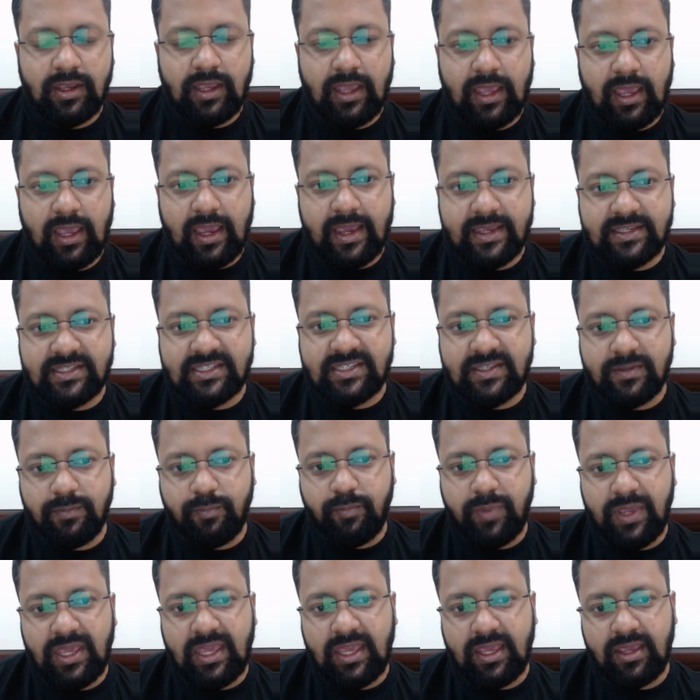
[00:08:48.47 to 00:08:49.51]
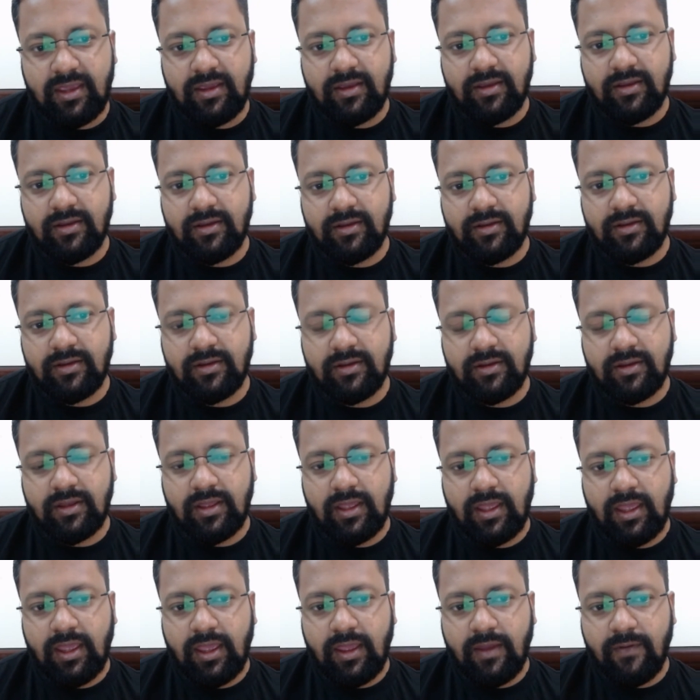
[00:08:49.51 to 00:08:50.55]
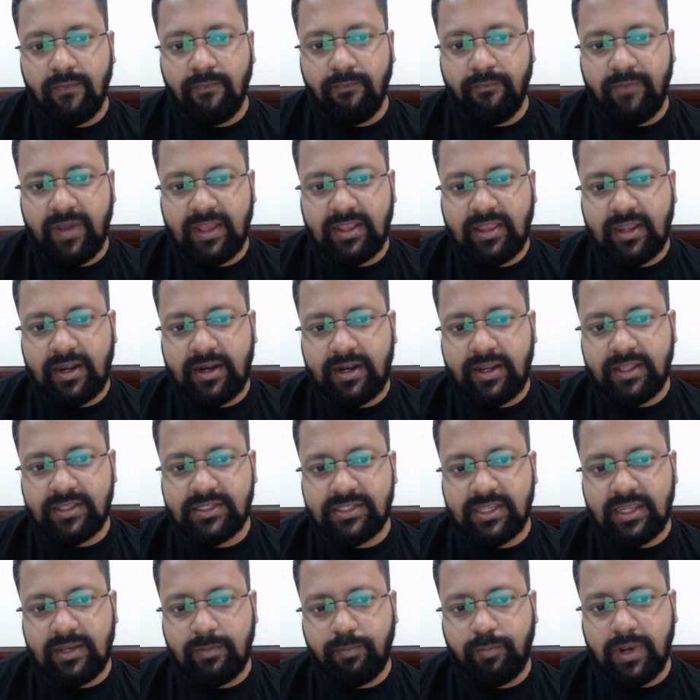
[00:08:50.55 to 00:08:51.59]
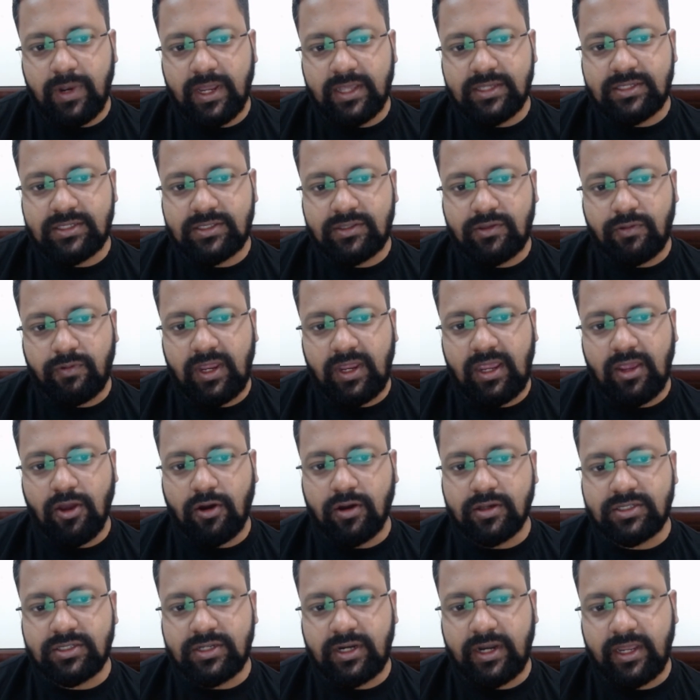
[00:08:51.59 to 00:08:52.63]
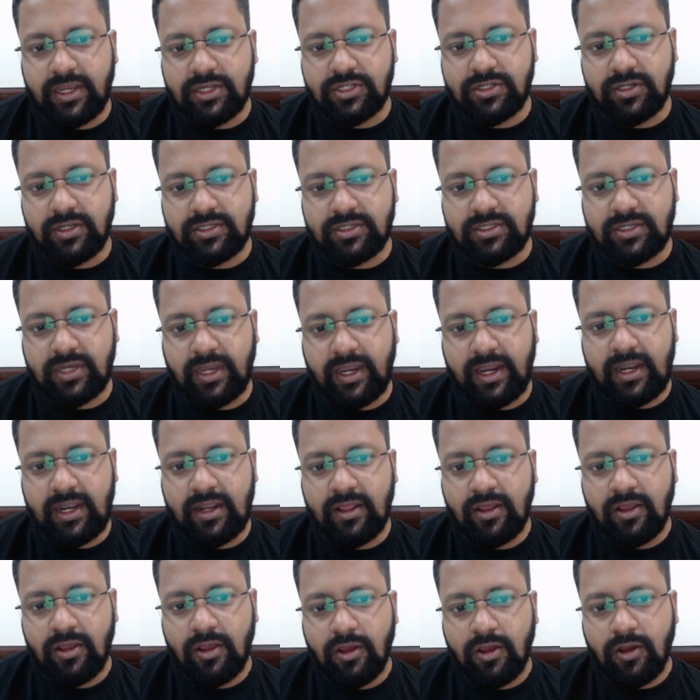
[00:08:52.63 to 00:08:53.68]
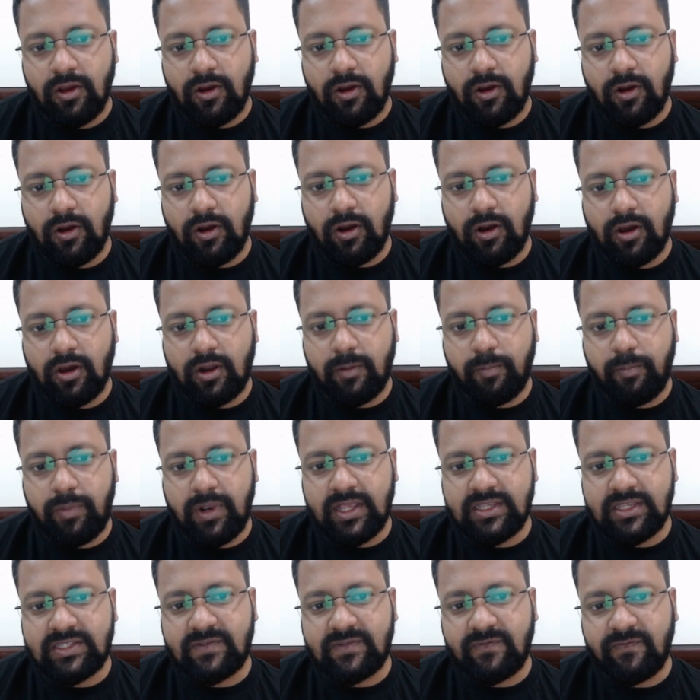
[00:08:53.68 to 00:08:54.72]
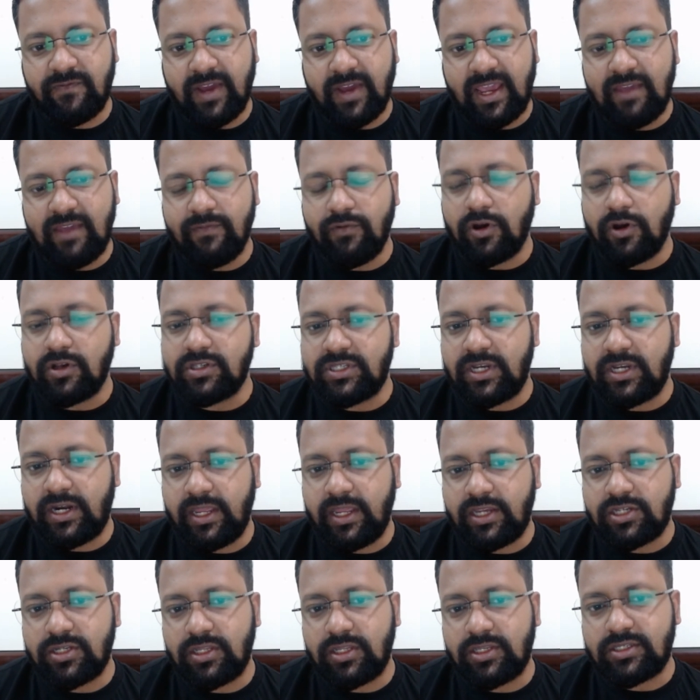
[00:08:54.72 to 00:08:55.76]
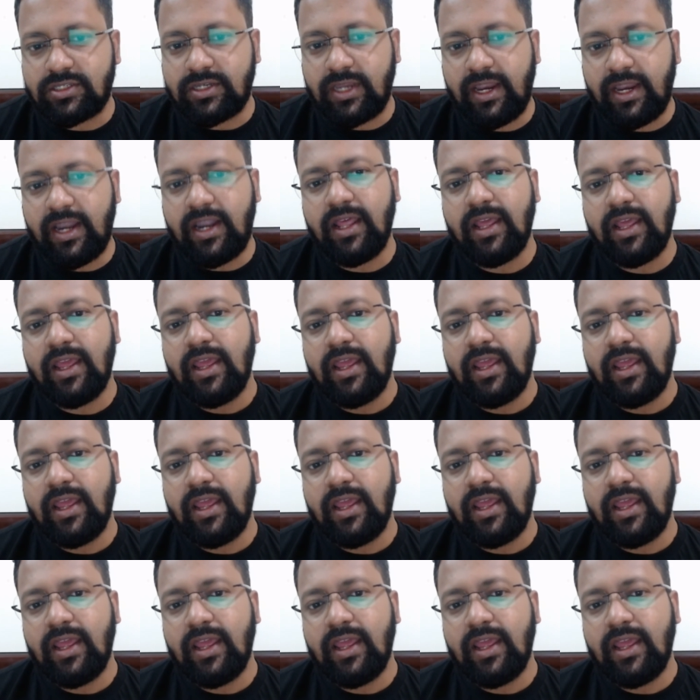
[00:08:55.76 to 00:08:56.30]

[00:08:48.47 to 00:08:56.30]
SB, whether it is in +3 oxidation state or +5 oxidation state,